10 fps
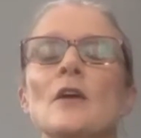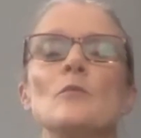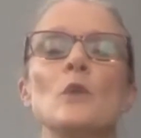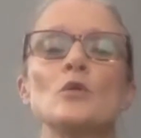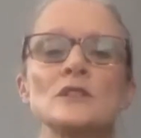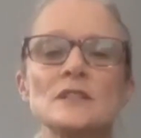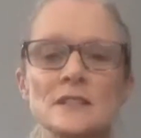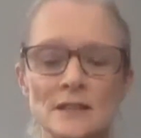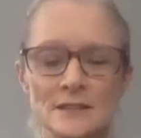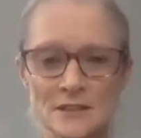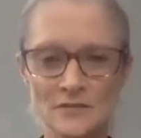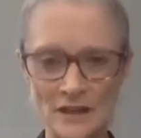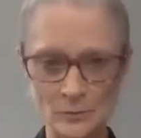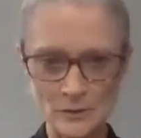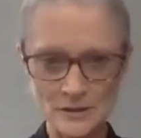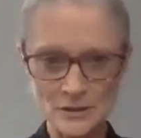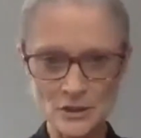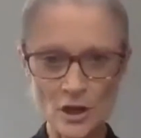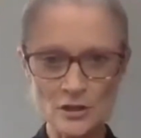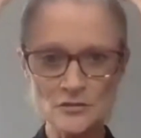motor skills development
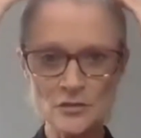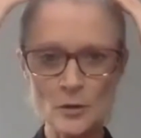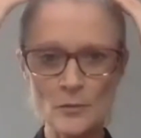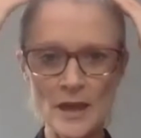starts from